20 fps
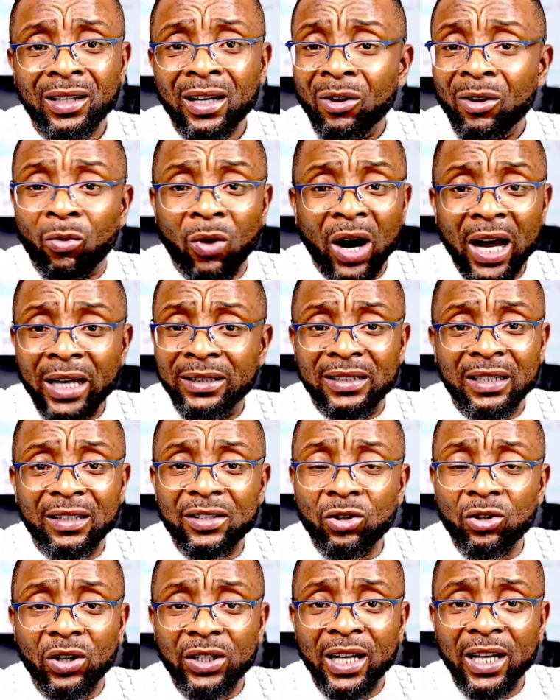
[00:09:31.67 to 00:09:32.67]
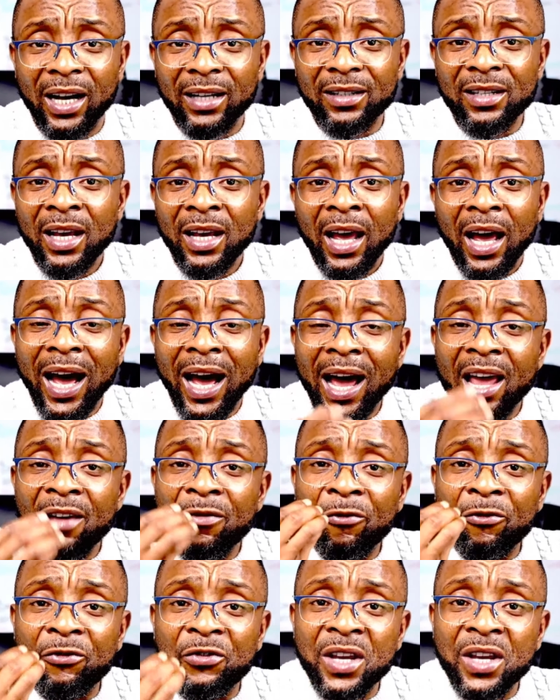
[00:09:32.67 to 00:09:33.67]
Why this or that? I
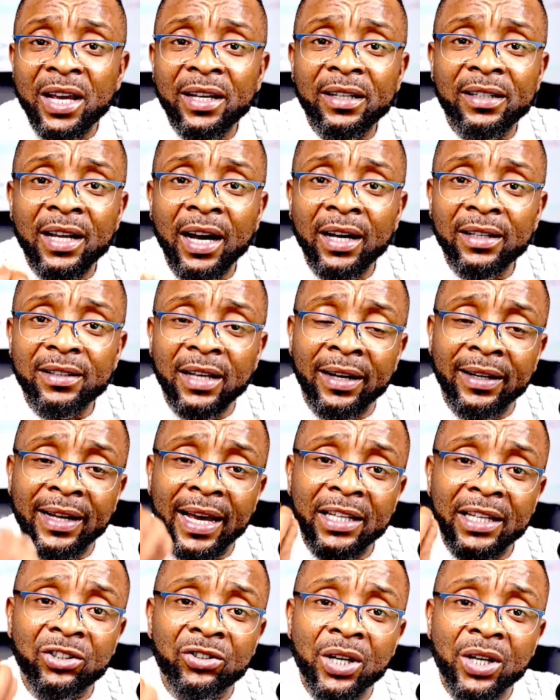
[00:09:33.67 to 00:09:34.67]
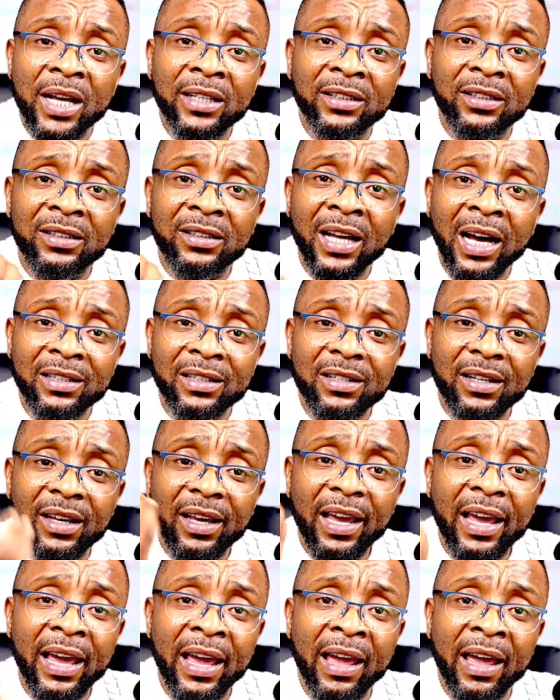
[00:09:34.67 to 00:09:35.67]
fear that and I dread that
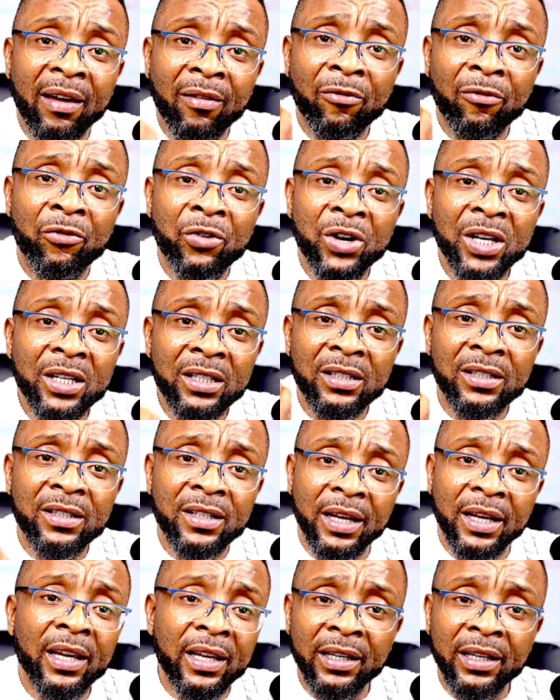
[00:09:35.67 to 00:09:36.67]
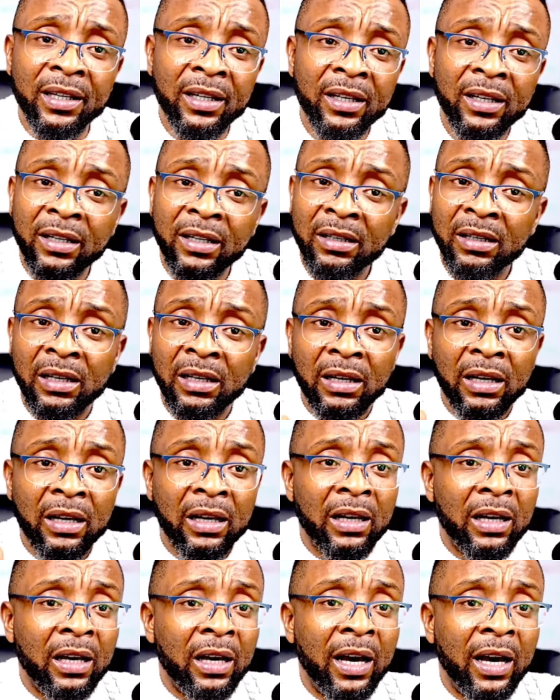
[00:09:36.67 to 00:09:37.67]
every day.
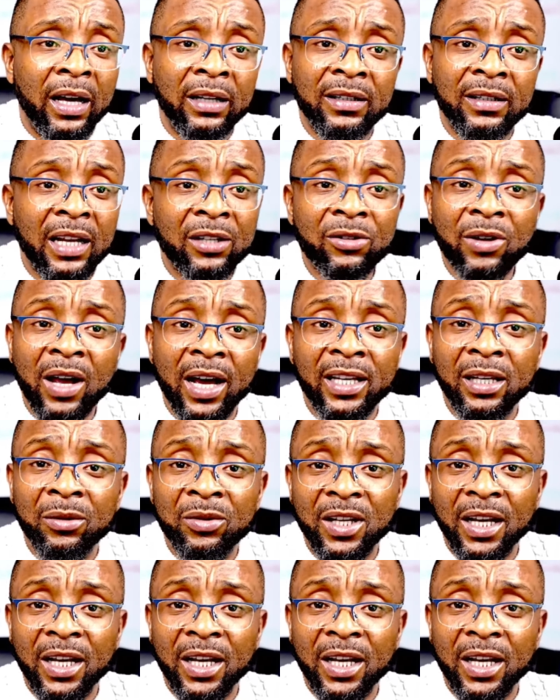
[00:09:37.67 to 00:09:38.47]
And that's why I keep saying